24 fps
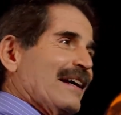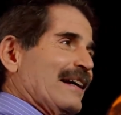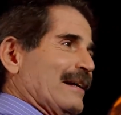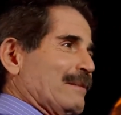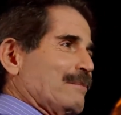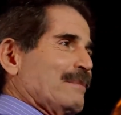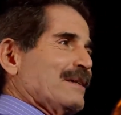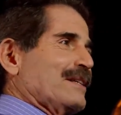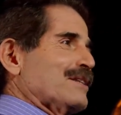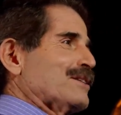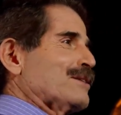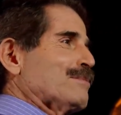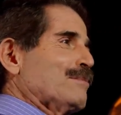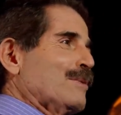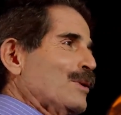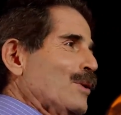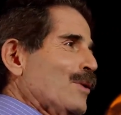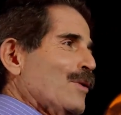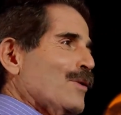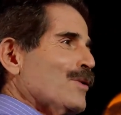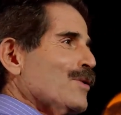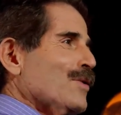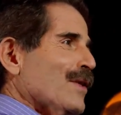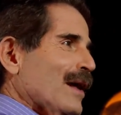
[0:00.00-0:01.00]
they'd be
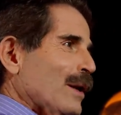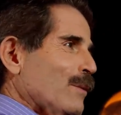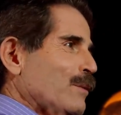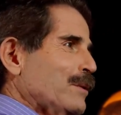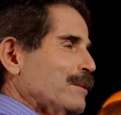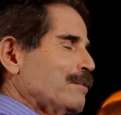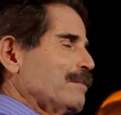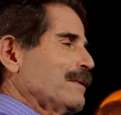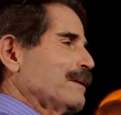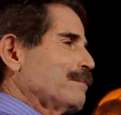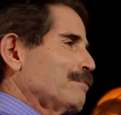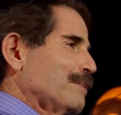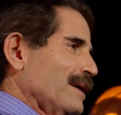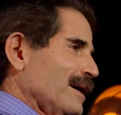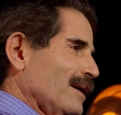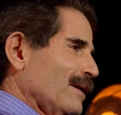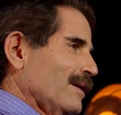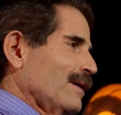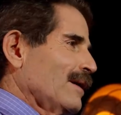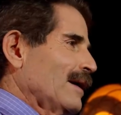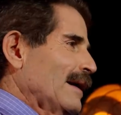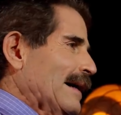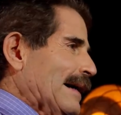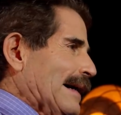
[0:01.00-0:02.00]
smoother, they would be
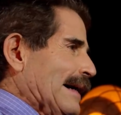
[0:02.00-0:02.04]
better.